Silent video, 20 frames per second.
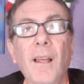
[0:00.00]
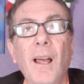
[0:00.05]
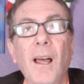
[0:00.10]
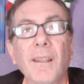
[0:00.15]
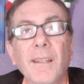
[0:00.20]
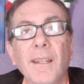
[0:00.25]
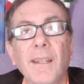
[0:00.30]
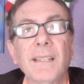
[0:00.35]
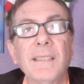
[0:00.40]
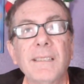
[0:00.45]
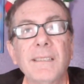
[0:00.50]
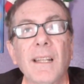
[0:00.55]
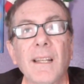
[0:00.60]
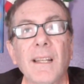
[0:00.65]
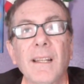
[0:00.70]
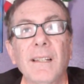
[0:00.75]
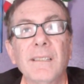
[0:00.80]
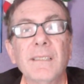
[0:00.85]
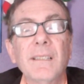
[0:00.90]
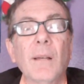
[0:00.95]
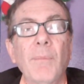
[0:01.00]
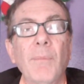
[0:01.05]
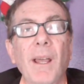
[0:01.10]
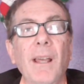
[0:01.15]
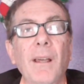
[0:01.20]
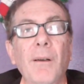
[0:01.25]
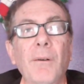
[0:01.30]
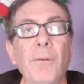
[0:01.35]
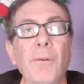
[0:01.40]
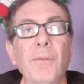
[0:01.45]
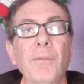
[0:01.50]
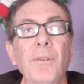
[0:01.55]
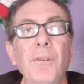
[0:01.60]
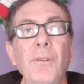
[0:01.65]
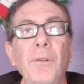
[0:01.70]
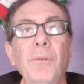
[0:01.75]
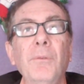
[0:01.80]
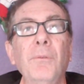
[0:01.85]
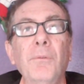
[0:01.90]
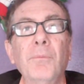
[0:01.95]
Unless somehow
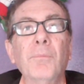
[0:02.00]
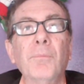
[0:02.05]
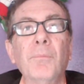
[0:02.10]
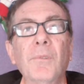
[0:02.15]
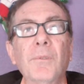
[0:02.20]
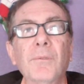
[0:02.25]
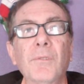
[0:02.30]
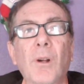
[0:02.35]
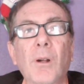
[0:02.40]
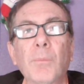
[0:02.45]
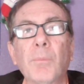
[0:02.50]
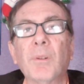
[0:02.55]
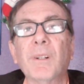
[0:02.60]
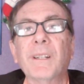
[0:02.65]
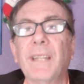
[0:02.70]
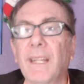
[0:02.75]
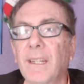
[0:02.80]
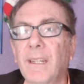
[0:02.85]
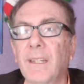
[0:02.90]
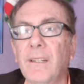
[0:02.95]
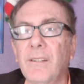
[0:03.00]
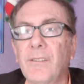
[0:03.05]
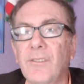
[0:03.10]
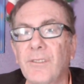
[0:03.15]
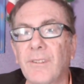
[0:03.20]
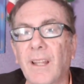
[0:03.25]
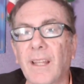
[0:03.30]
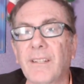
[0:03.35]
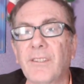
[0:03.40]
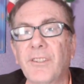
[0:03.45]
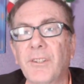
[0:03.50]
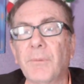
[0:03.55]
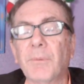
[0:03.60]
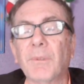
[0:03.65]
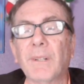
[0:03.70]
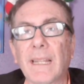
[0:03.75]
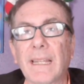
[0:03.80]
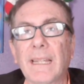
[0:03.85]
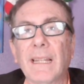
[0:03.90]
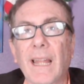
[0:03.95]
you are pretending like she
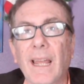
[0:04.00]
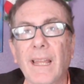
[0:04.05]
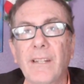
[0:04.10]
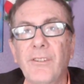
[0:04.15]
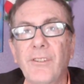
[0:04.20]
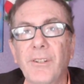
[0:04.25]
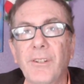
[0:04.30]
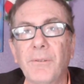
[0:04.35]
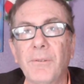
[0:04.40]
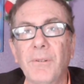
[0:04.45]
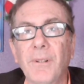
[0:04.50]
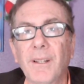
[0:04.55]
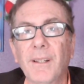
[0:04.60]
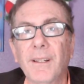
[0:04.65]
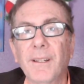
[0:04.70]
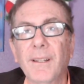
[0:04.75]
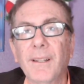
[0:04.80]
really likes you.